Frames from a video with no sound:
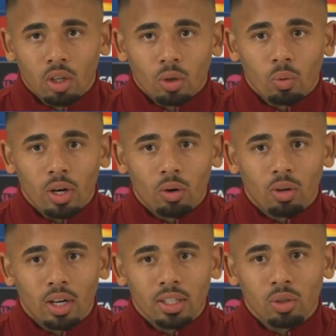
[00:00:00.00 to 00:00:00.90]
well,
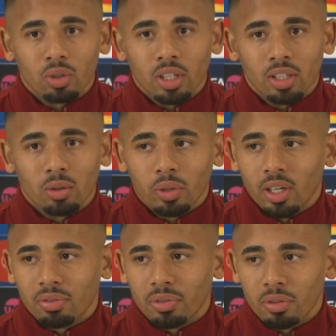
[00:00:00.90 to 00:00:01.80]
I don't think we
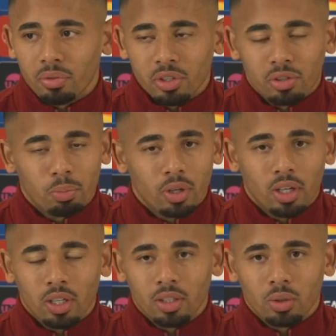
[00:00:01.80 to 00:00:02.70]
are favourites,
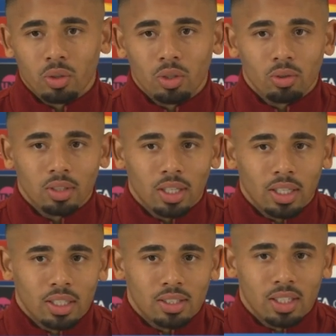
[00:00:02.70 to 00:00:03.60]
but, you know,
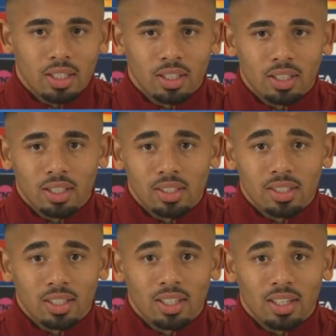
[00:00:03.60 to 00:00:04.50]
like I said, it's
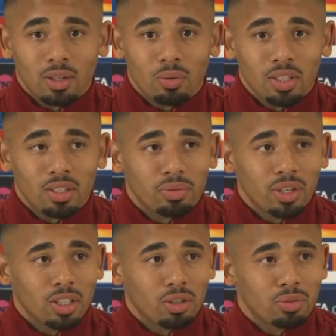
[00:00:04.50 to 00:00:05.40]
uh, quite a
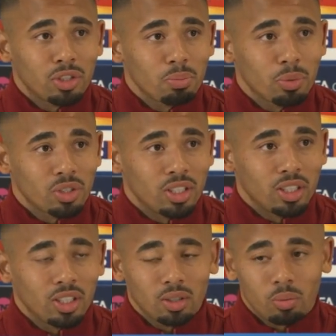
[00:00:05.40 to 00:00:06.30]
final of Champions League.
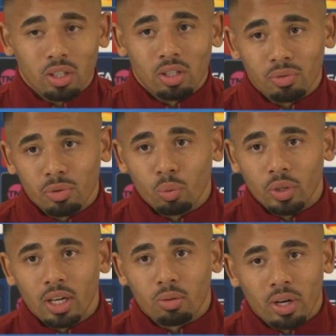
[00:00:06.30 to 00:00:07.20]
We, if
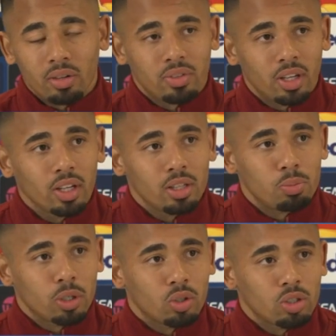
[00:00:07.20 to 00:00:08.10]
we arrive there, it's
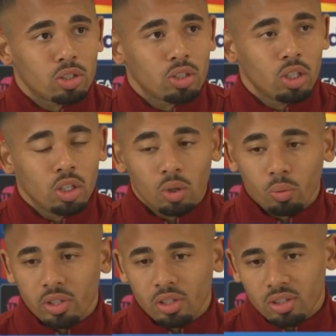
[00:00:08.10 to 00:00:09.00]
because we
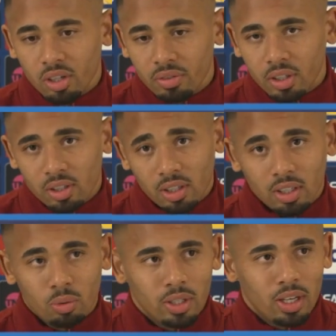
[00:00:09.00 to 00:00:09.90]
deserve it,
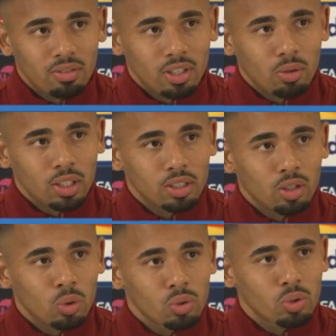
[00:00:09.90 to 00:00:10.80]
and we have a quality
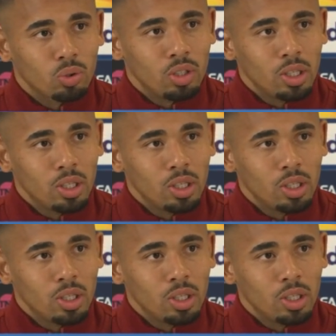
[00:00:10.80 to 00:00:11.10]
also.